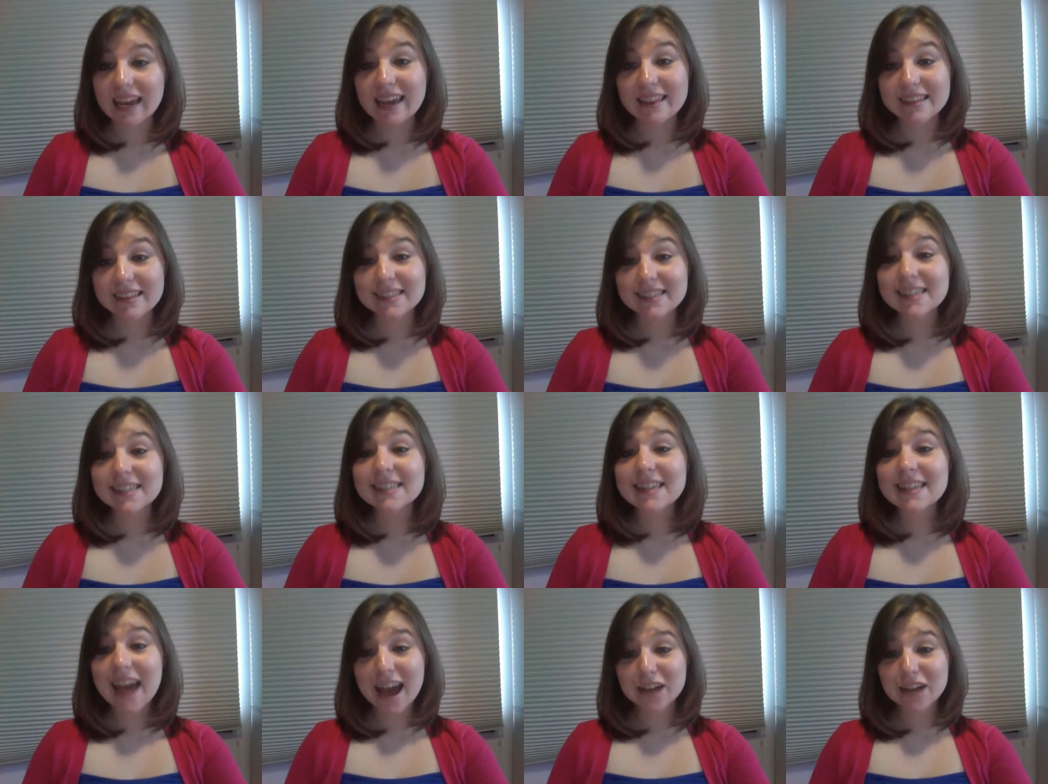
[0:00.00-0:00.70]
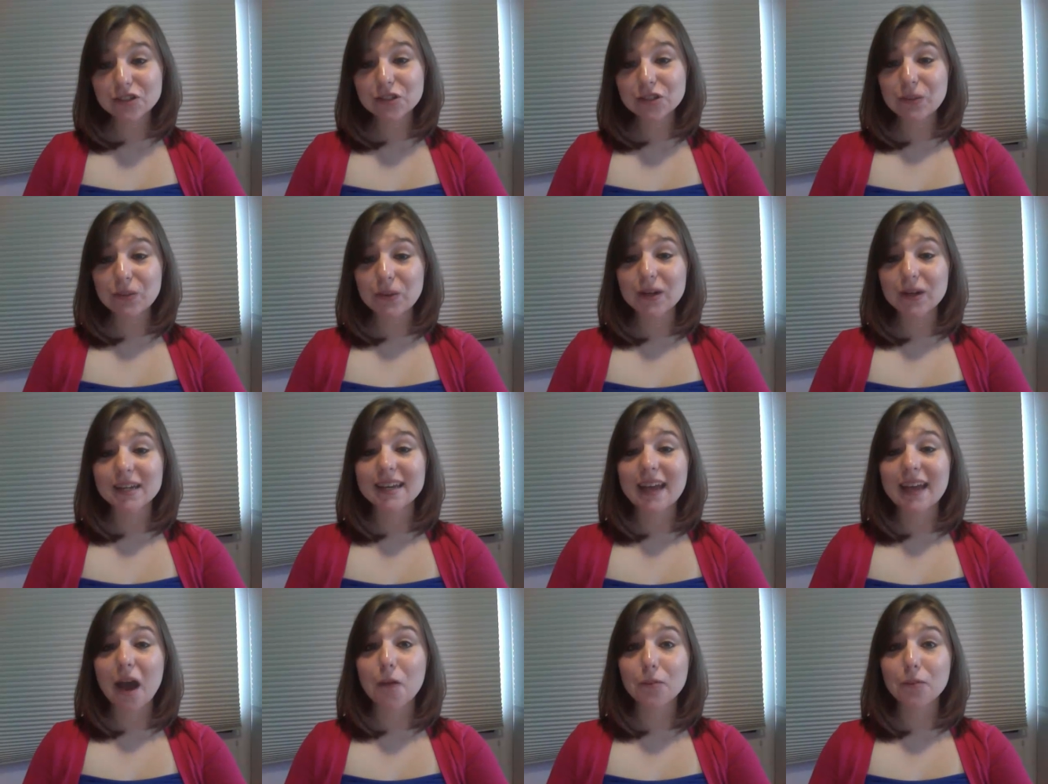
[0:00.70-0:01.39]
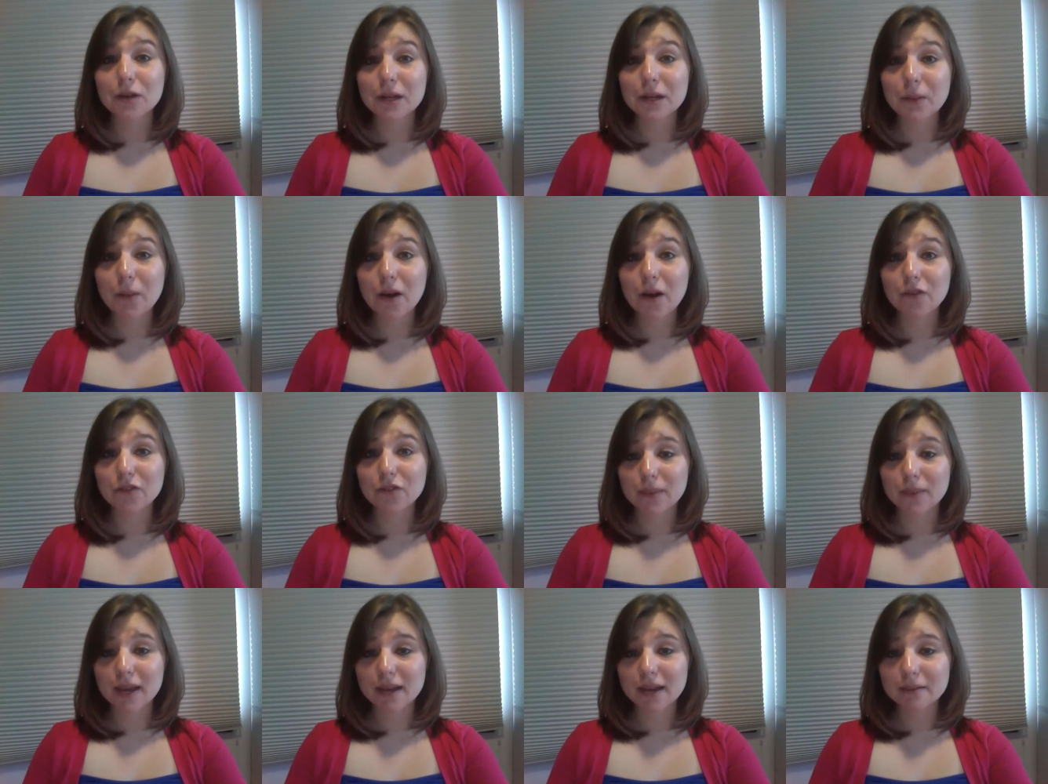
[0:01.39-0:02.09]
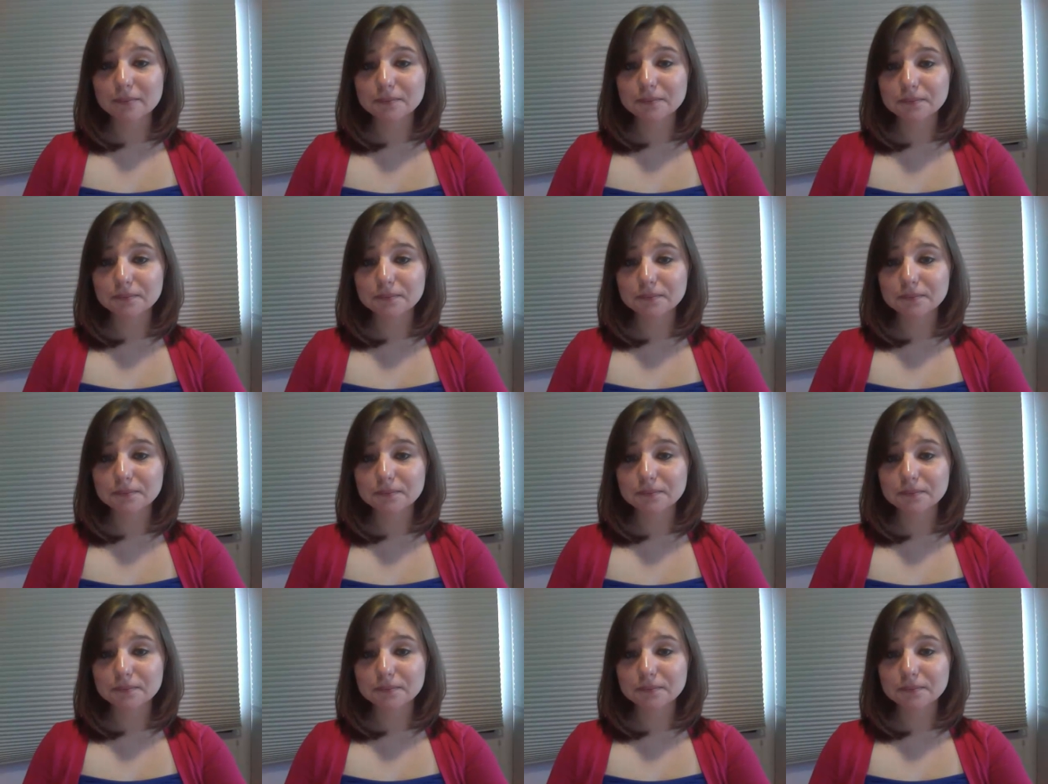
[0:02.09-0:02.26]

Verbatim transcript: This is actually working out pretty well for me.